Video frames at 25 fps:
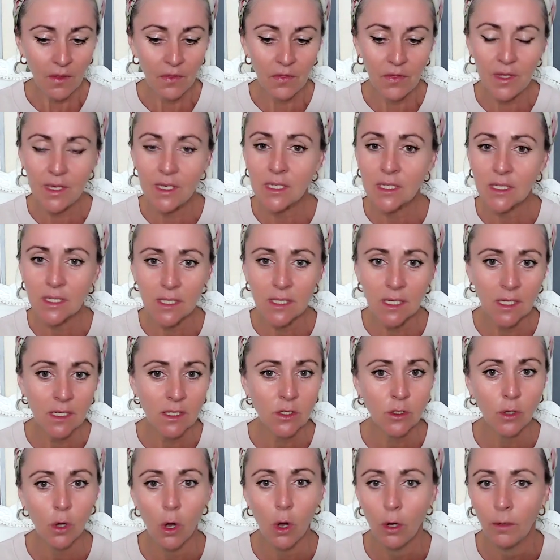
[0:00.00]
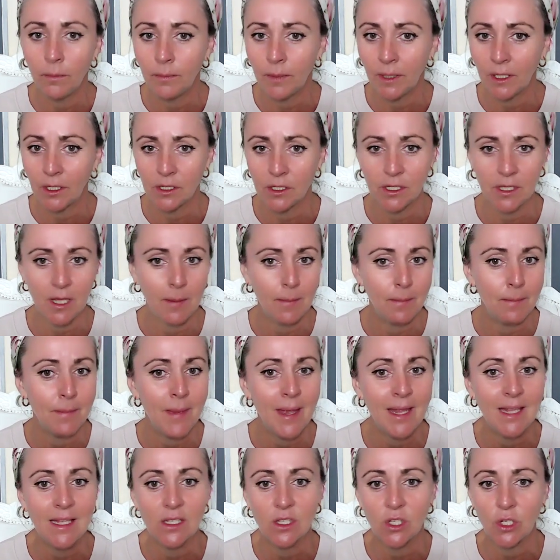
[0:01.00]
these things come because they're
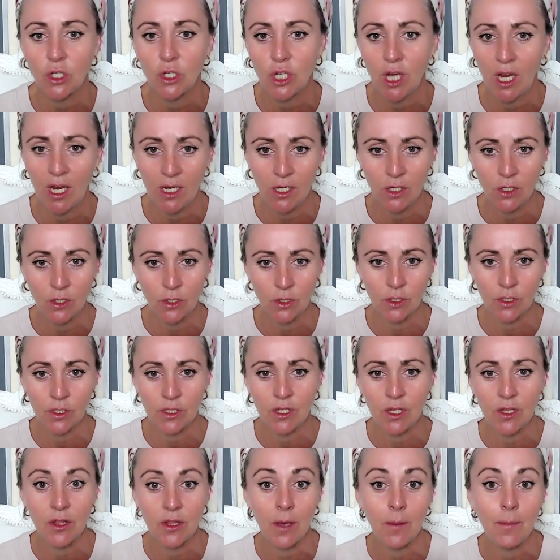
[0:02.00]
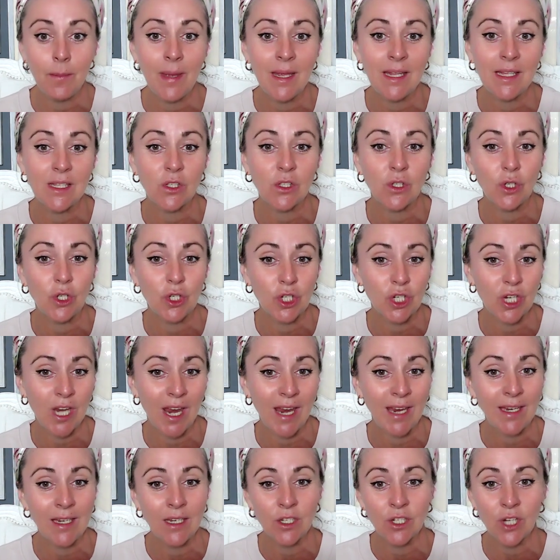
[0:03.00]
meant to change us, that they're meant to
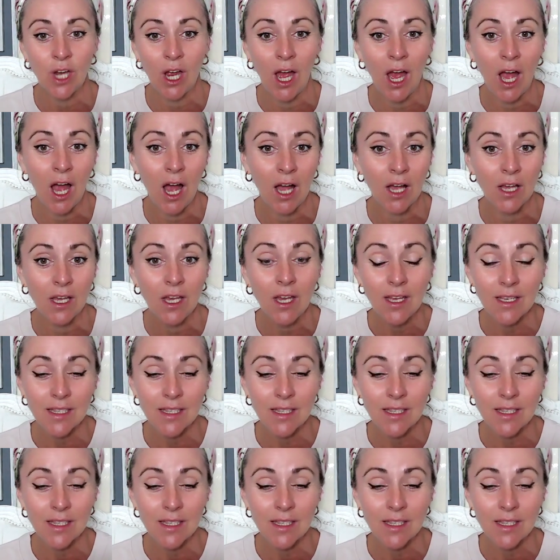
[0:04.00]
change our